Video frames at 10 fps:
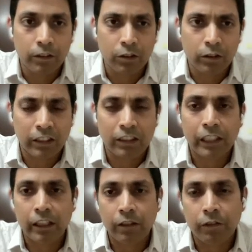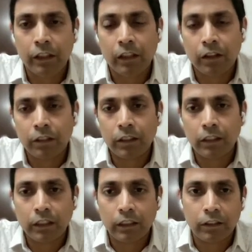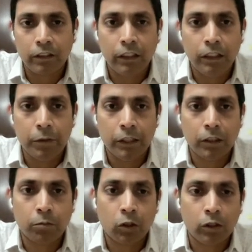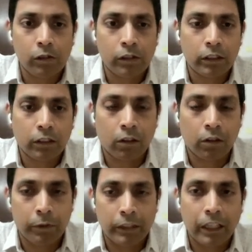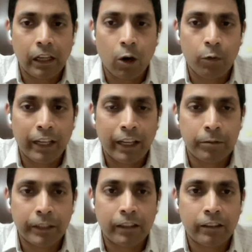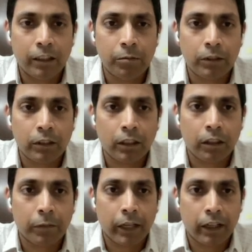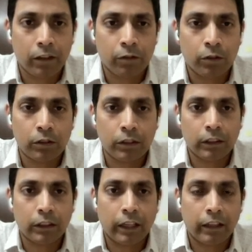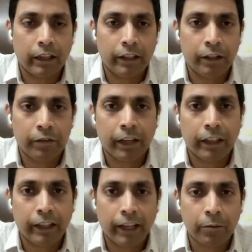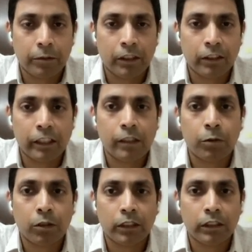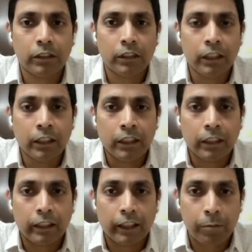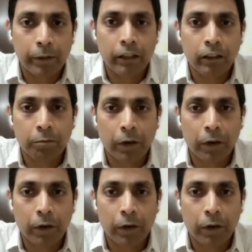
So essentially, we cover three major modules, or basically how we help sales teams by, of course, identifying gaps in the sales process, helping